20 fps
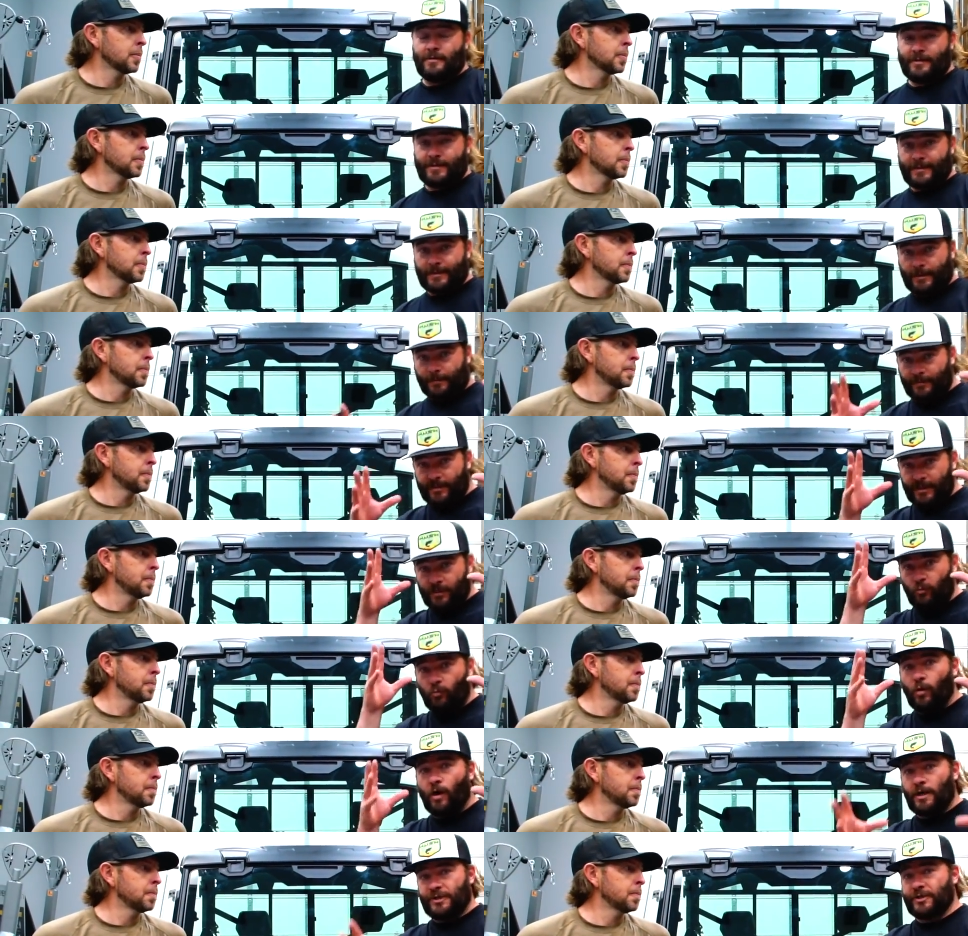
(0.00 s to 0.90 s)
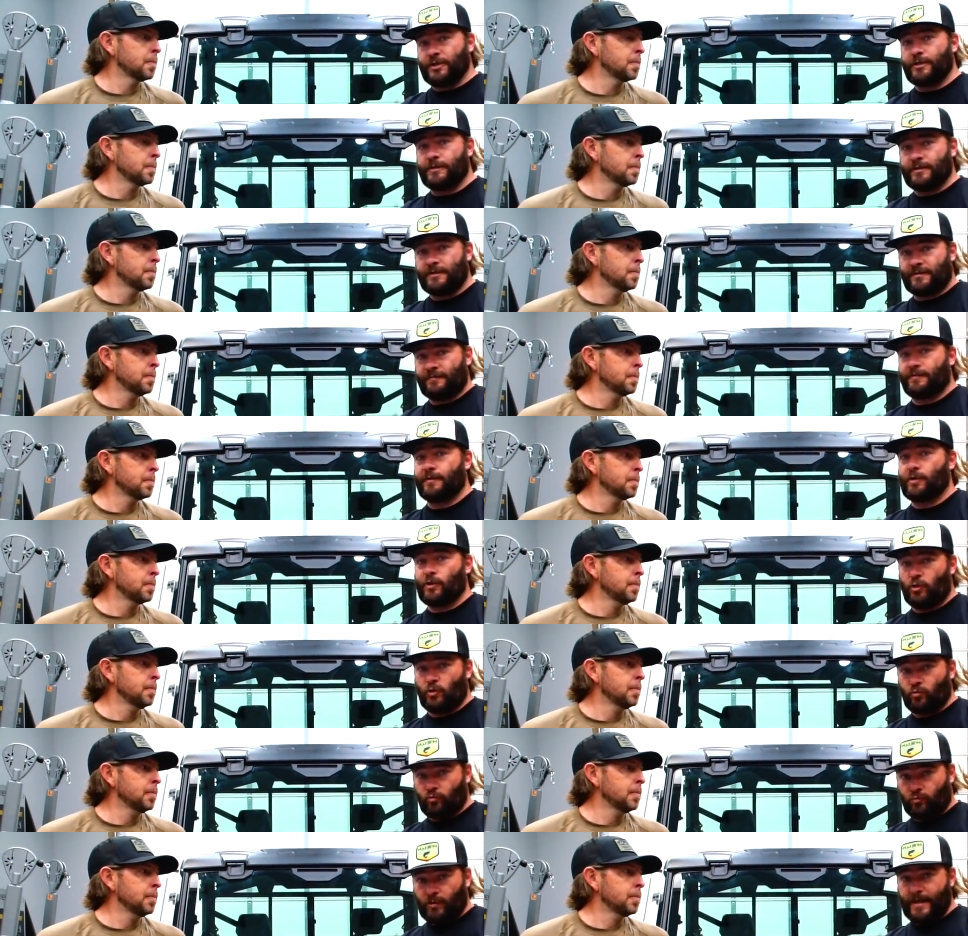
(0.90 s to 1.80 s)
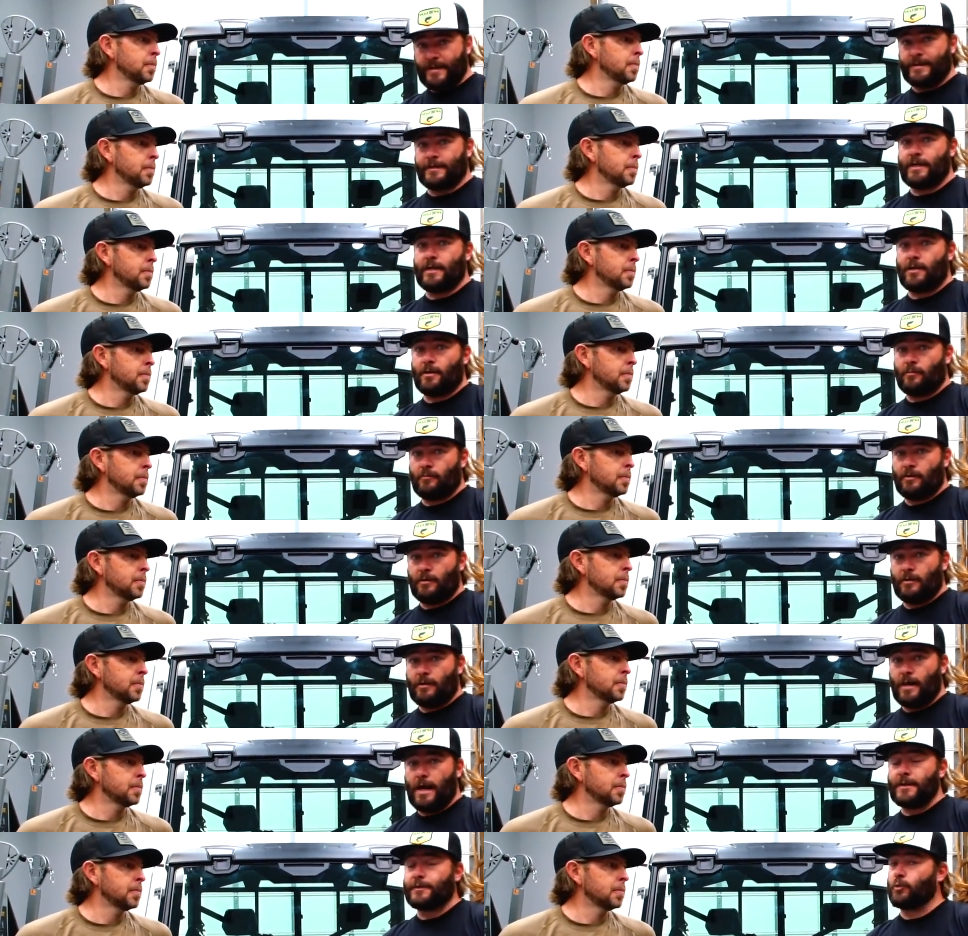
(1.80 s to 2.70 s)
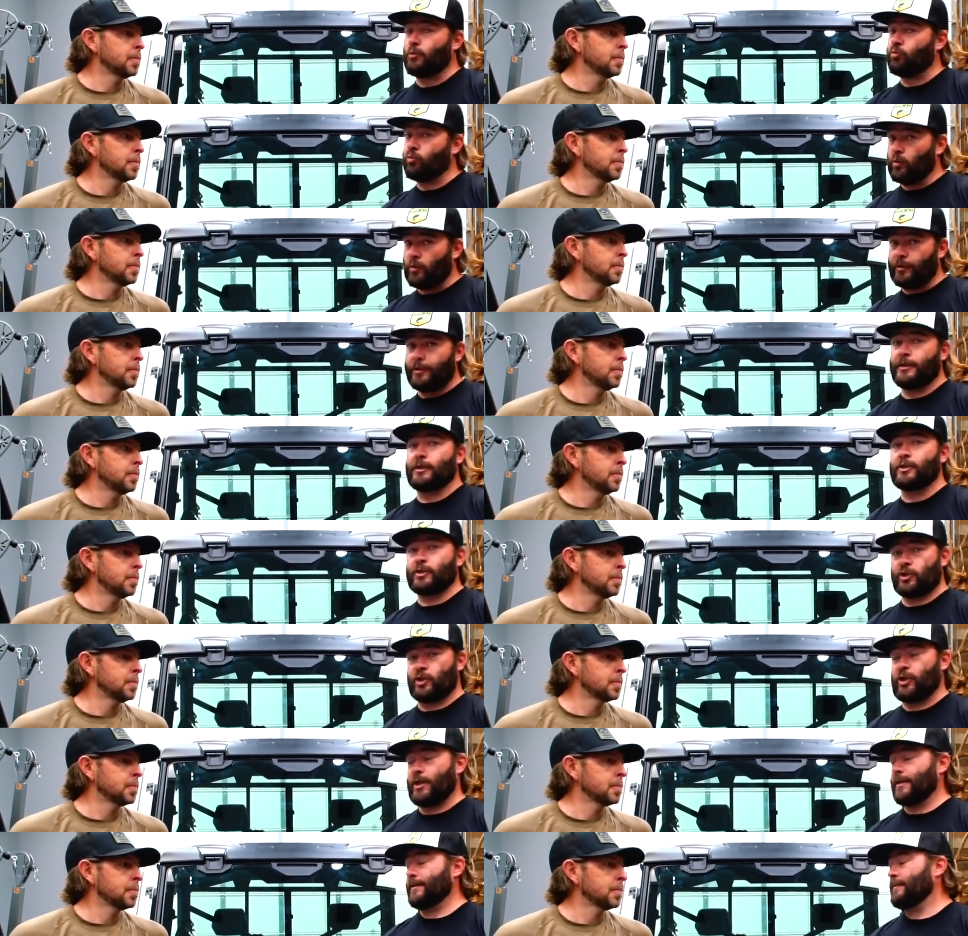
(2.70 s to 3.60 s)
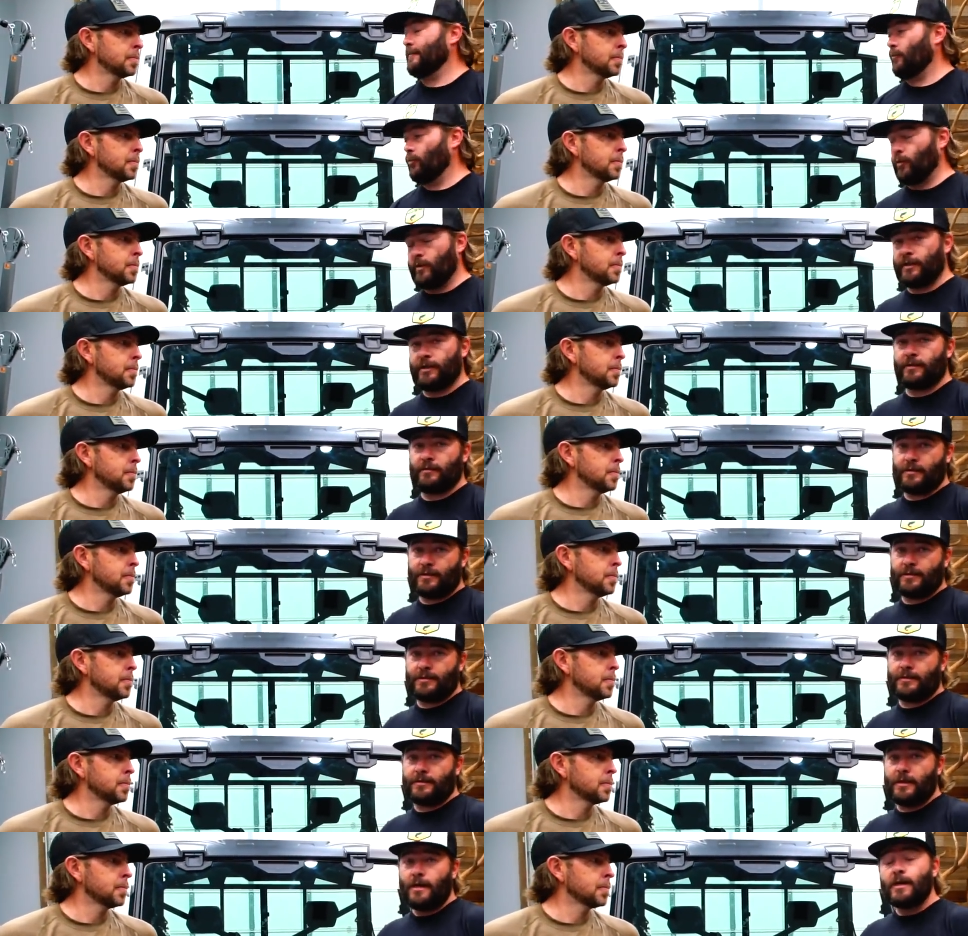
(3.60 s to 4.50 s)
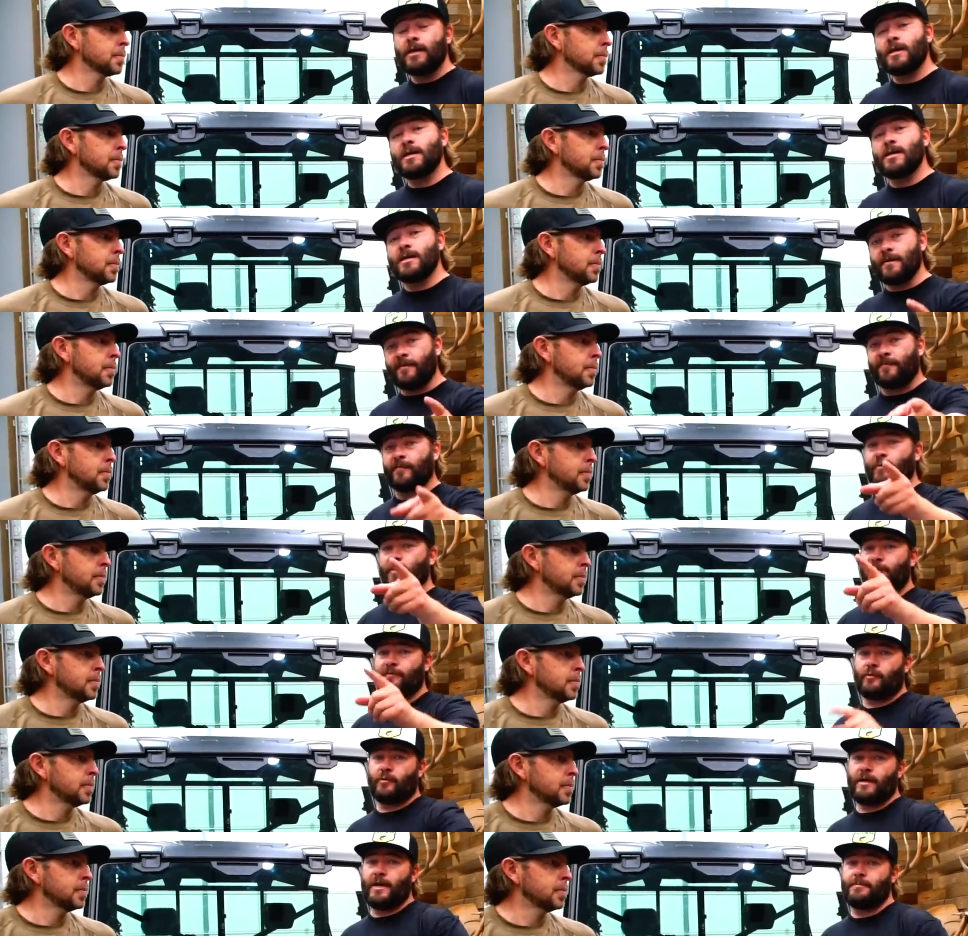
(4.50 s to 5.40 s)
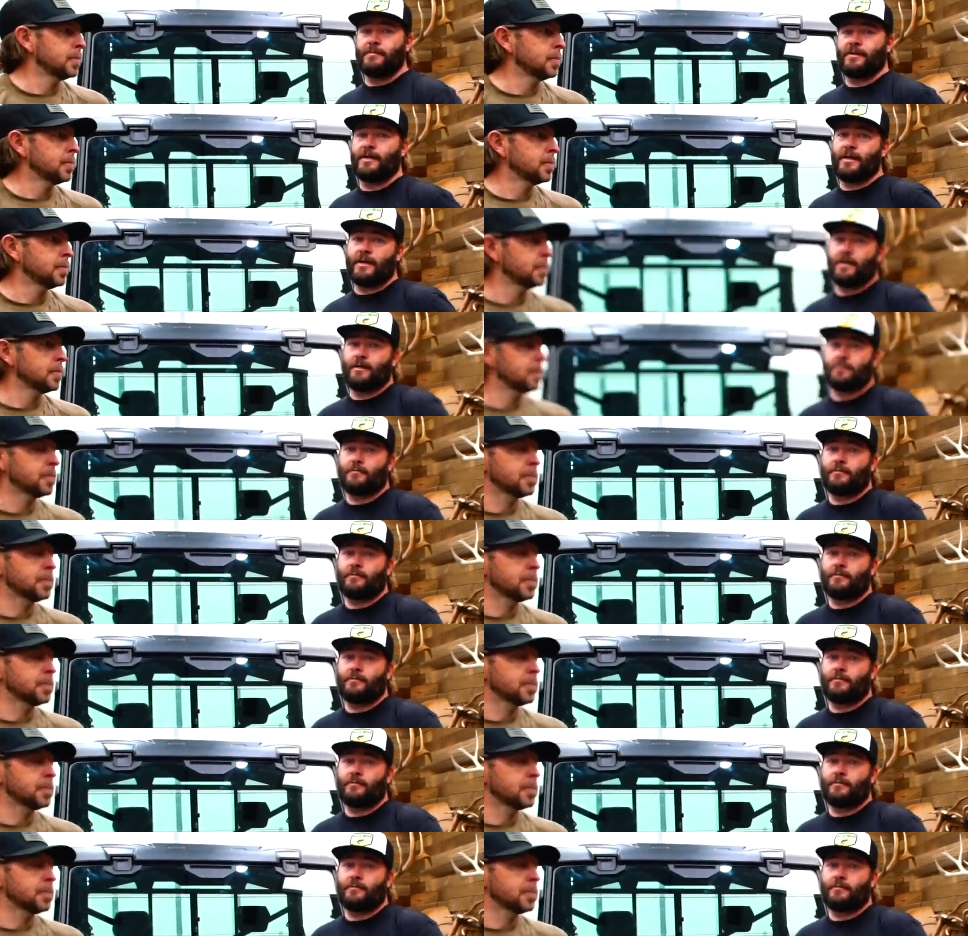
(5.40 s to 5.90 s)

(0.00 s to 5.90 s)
Speaker 1: somebody watching this video right now has a really good chance of winning this if you have your name in the hat.